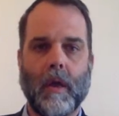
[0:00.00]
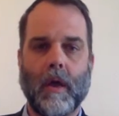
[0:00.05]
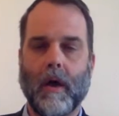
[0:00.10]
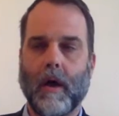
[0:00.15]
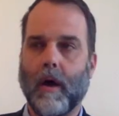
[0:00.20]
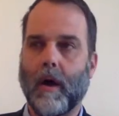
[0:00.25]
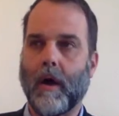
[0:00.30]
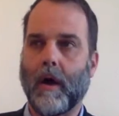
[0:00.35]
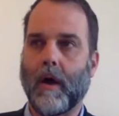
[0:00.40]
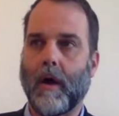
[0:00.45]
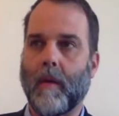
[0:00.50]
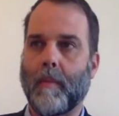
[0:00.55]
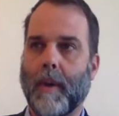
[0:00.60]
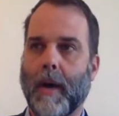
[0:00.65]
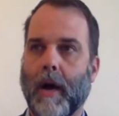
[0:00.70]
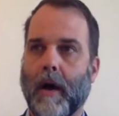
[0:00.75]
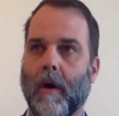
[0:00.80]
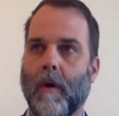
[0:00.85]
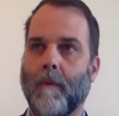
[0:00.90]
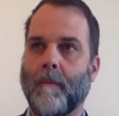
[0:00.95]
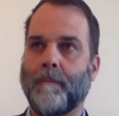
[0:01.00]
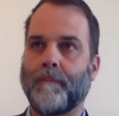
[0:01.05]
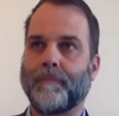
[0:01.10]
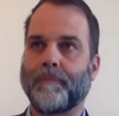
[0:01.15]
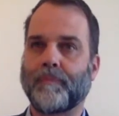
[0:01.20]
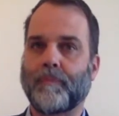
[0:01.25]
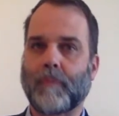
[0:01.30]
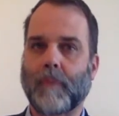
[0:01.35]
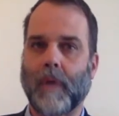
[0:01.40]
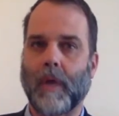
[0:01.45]
uh, about
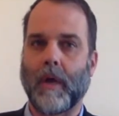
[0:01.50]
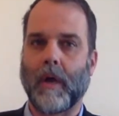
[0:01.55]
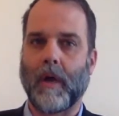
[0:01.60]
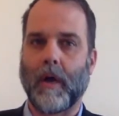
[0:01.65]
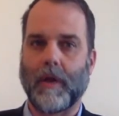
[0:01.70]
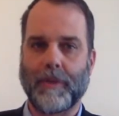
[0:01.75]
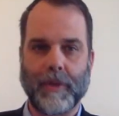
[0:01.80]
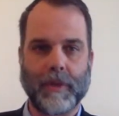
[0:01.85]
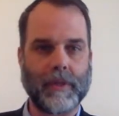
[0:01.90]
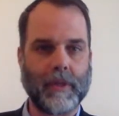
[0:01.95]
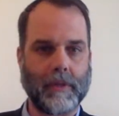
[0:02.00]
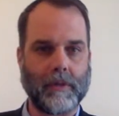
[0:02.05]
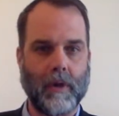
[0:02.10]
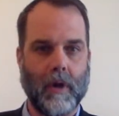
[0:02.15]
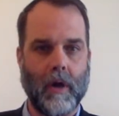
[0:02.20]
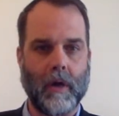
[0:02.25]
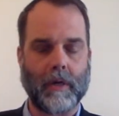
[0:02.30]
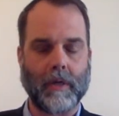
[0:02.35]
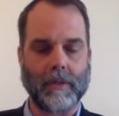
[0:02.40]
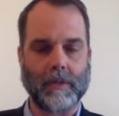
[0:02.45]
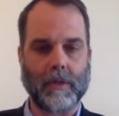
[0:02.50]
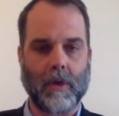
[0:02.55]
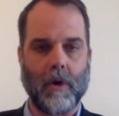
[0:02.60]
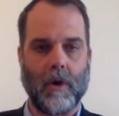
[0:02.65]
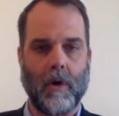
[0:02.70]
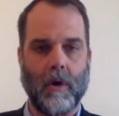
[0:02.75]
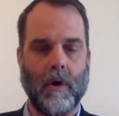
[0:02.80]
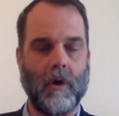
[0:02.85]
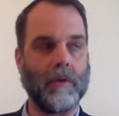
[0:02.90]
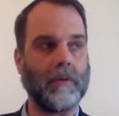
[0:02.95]
uh, i think the talk is
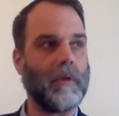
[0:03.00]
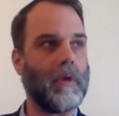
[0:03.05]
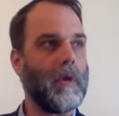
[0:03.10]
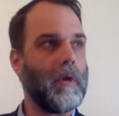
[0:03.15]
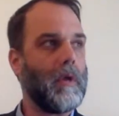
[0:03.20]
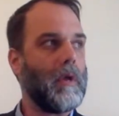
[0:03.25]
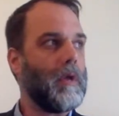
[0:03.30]
called